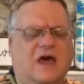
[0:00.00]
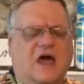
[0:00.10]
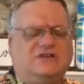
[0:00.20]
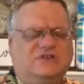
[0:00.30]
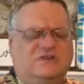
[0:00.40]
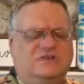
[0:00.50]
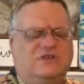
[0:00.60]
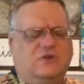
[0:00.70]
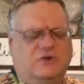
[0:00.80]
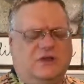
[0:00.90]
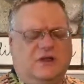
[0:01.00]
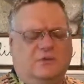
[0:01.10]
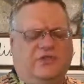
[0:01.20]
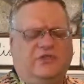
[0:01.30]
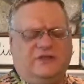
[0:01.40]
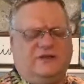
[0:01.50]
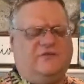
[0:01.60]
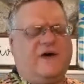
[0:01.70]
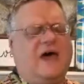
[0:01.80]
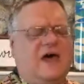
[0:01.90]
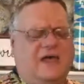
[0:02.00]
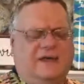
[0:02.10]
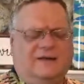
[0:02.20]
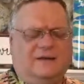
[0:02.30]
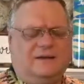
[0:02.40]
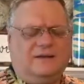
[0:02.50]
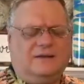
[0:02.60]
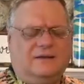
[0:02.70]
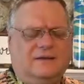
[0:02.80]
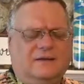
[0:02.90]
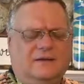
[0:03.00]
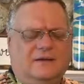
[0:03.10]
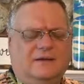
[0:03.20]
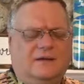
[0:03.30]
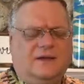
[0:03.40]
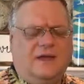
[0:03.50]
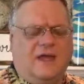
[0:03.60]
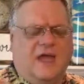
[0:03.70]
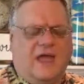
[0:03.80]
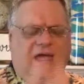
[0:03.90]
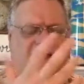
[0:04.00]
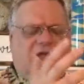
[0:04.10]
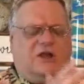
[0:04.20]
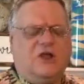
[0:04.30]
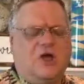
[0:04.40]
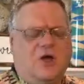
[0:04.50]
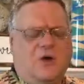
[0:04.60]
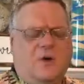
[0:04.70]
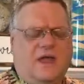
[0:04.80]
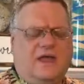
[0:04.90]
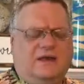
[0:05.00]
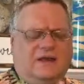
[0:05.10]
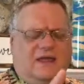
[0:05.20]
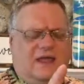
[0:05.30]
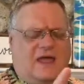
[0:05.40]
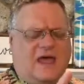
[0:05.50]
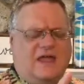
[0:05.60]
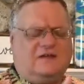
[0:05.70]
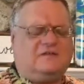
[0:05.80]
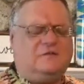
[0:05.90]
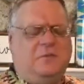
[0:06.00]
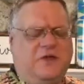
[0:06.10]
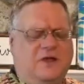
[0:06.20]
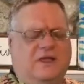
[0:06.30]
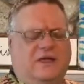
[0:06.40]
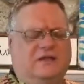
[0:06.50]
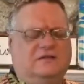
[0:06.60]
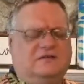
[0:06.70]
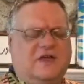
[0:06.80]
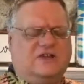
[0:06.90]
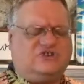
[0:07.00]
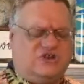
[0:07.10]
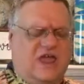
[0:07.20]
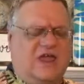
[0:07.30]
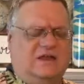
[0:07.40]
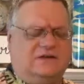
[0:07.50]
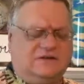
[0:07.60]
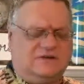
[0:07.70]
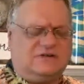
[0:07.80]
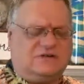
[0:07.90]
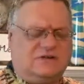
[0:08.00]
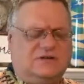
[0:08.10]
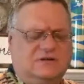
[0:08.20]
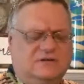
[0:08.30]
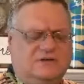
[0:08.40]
in conscious union with the divine. And I know and I experience a change.